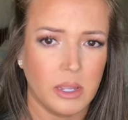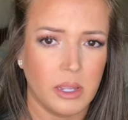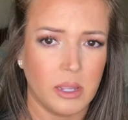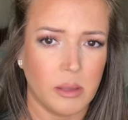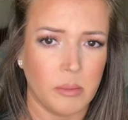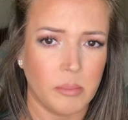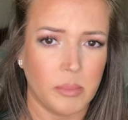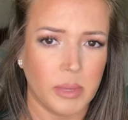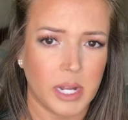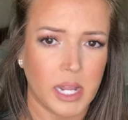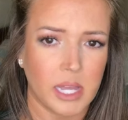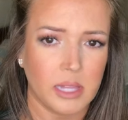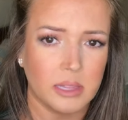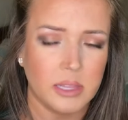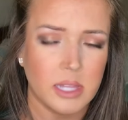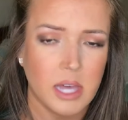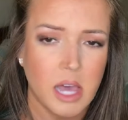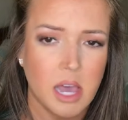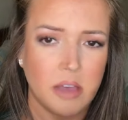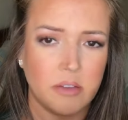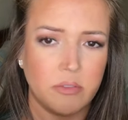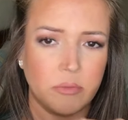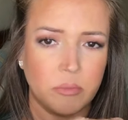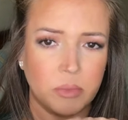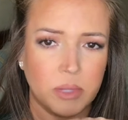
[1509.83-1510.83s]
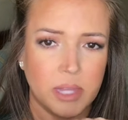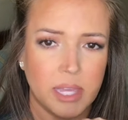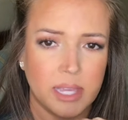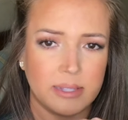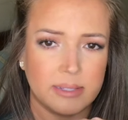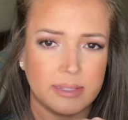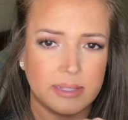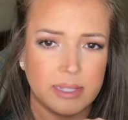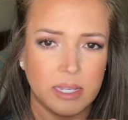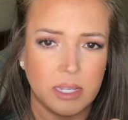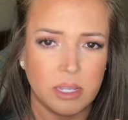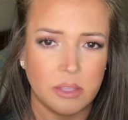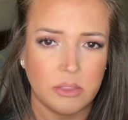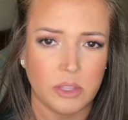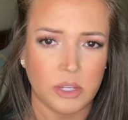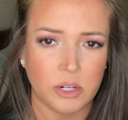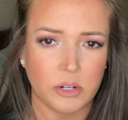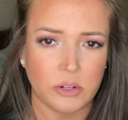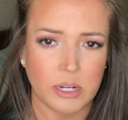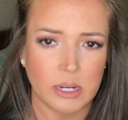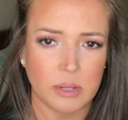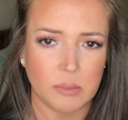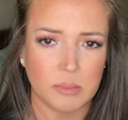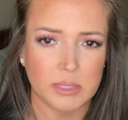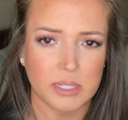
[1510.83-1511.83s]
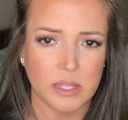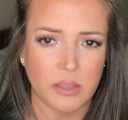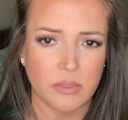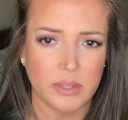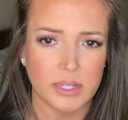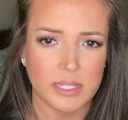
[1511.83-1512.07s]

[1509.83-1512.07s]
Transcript: But I love placing the creams on the